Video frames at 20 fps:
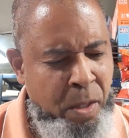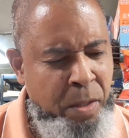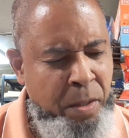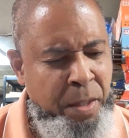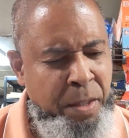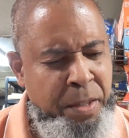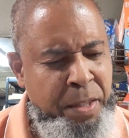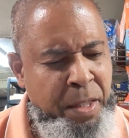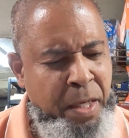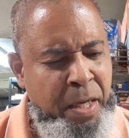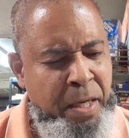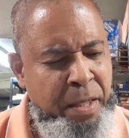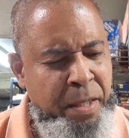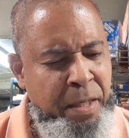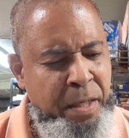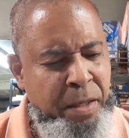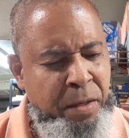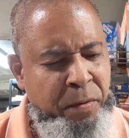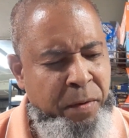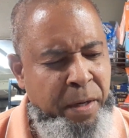They started
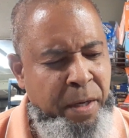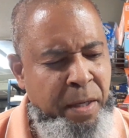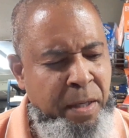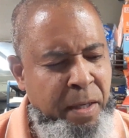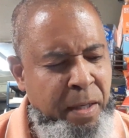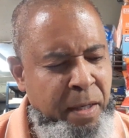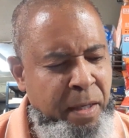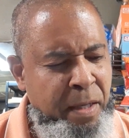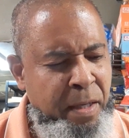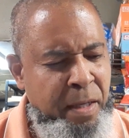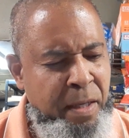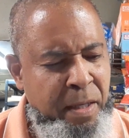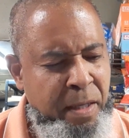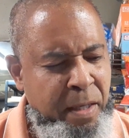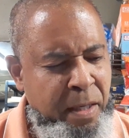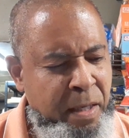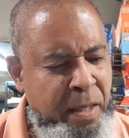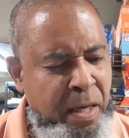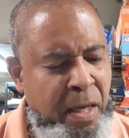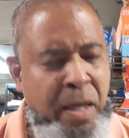their great
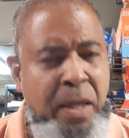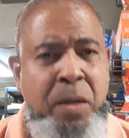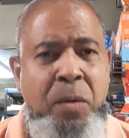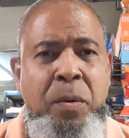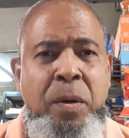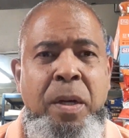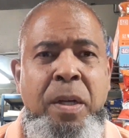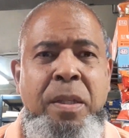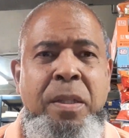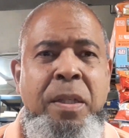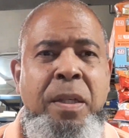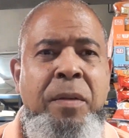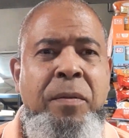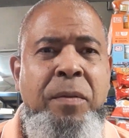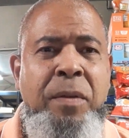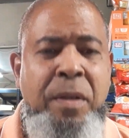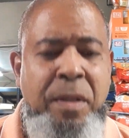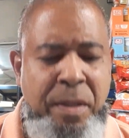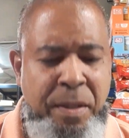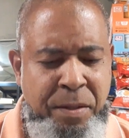conquest
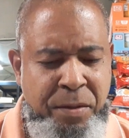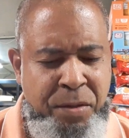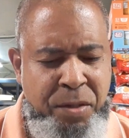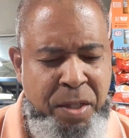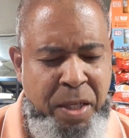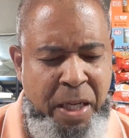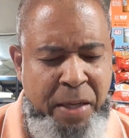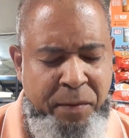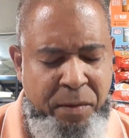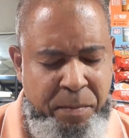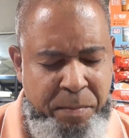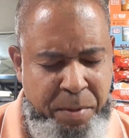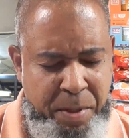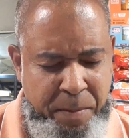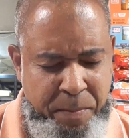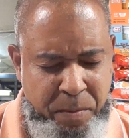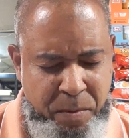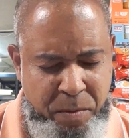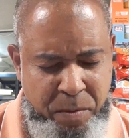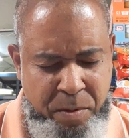of enslaving
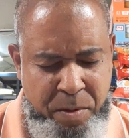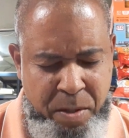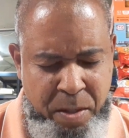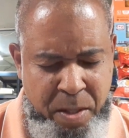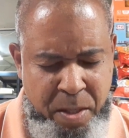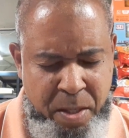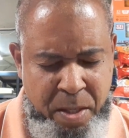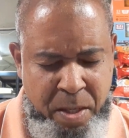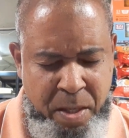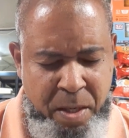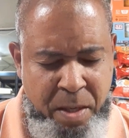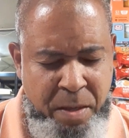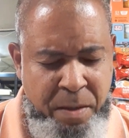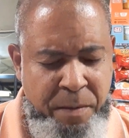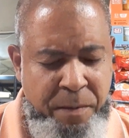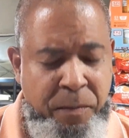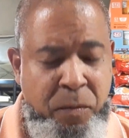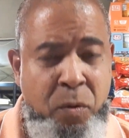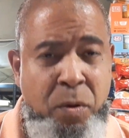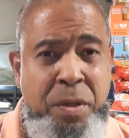people,
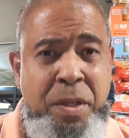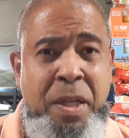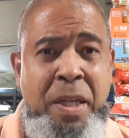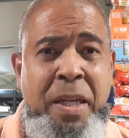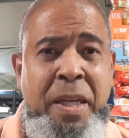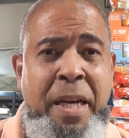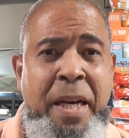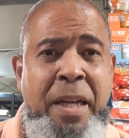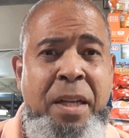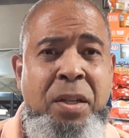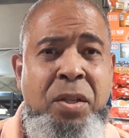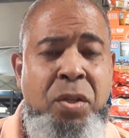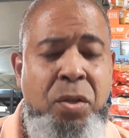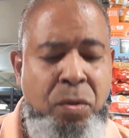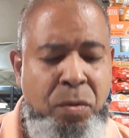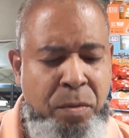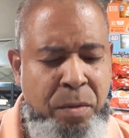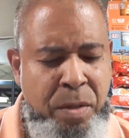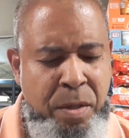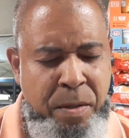
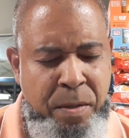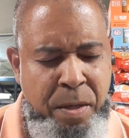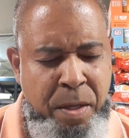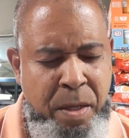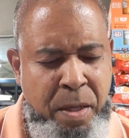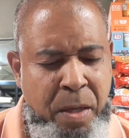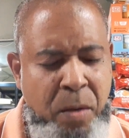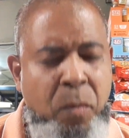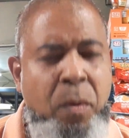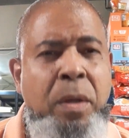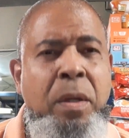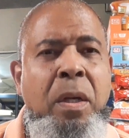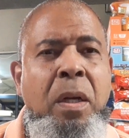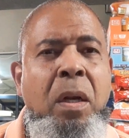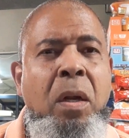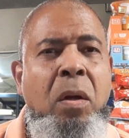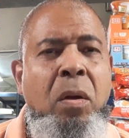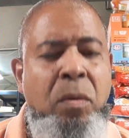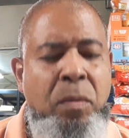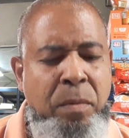1492. They weren't
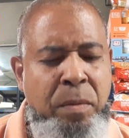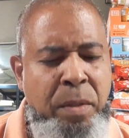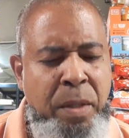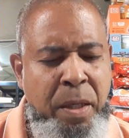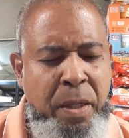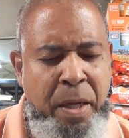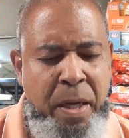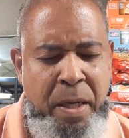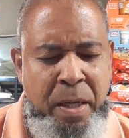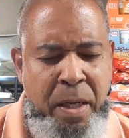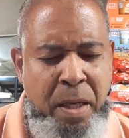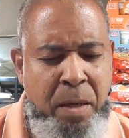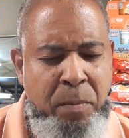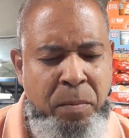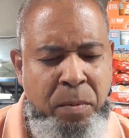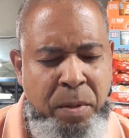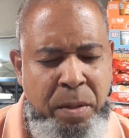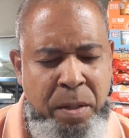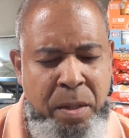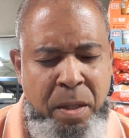alone. They had help
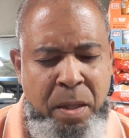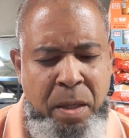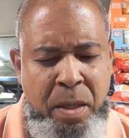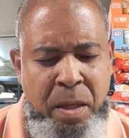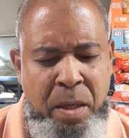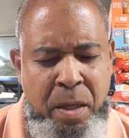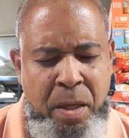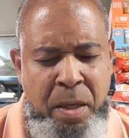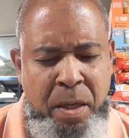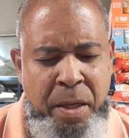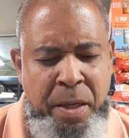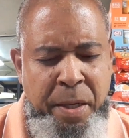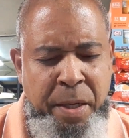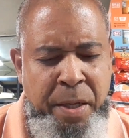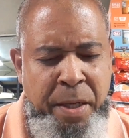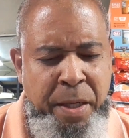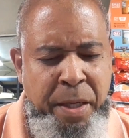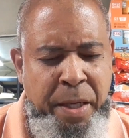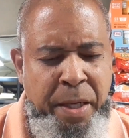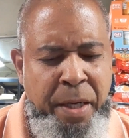with
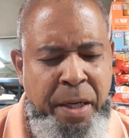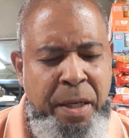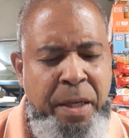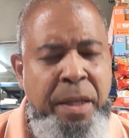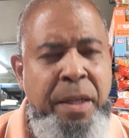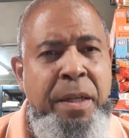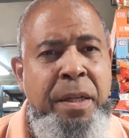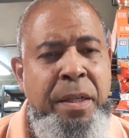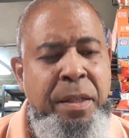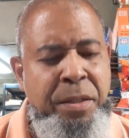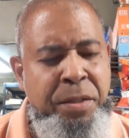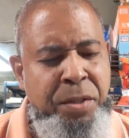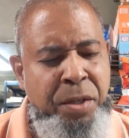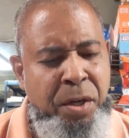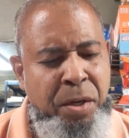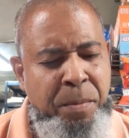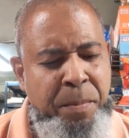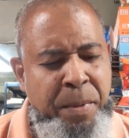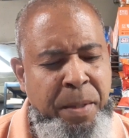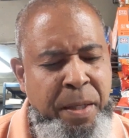England and
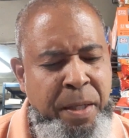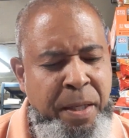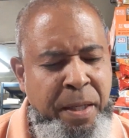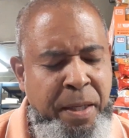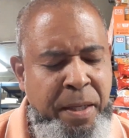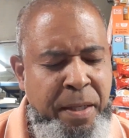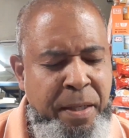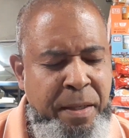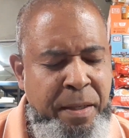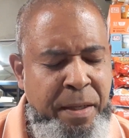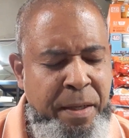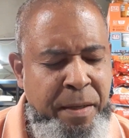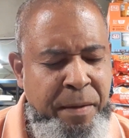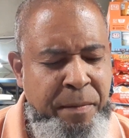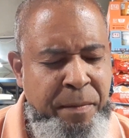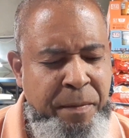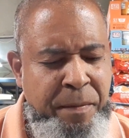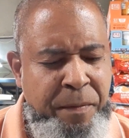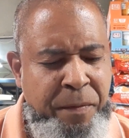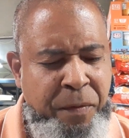Germany and
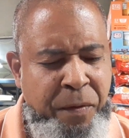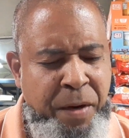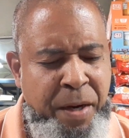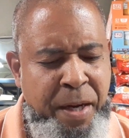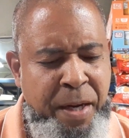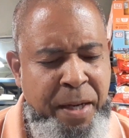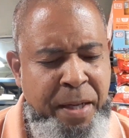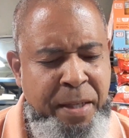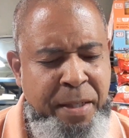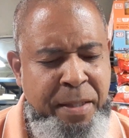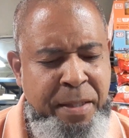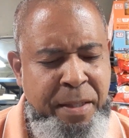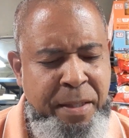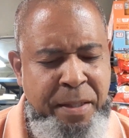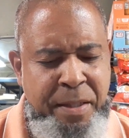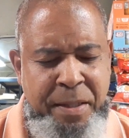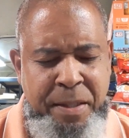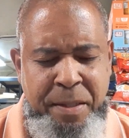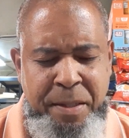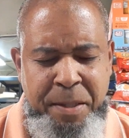France
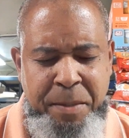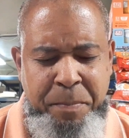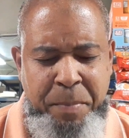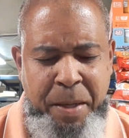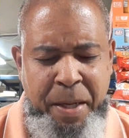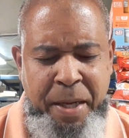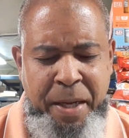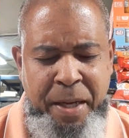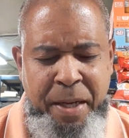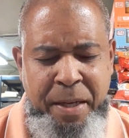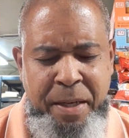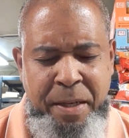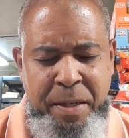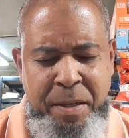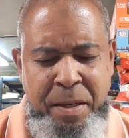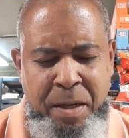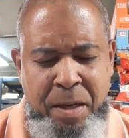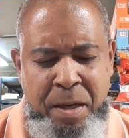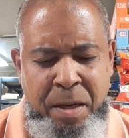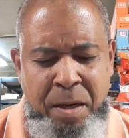and Spain and
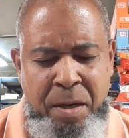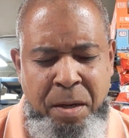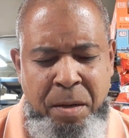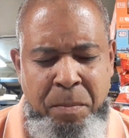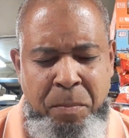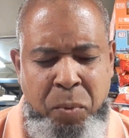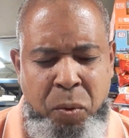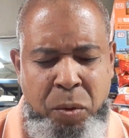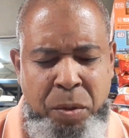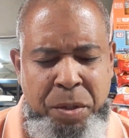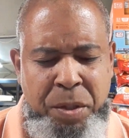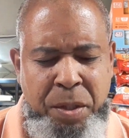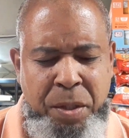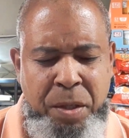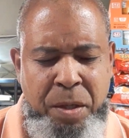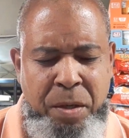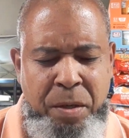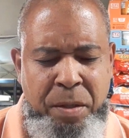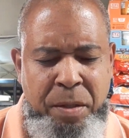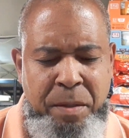
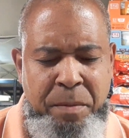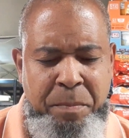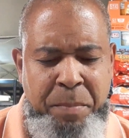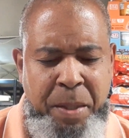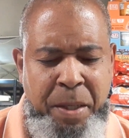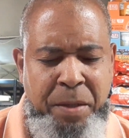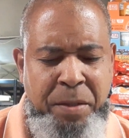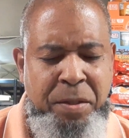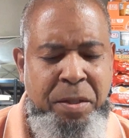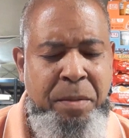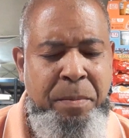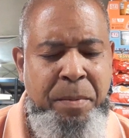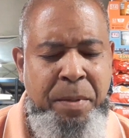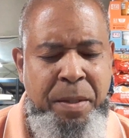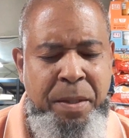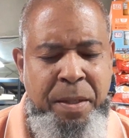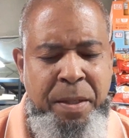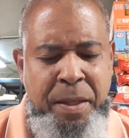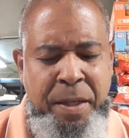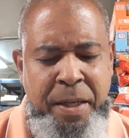Portugal and Belgium
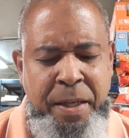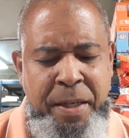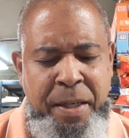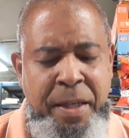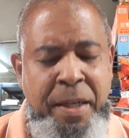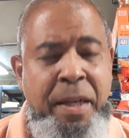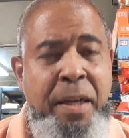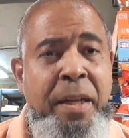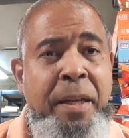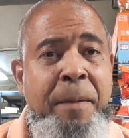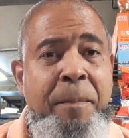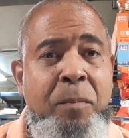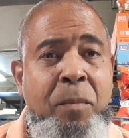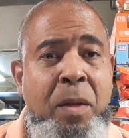and Italy.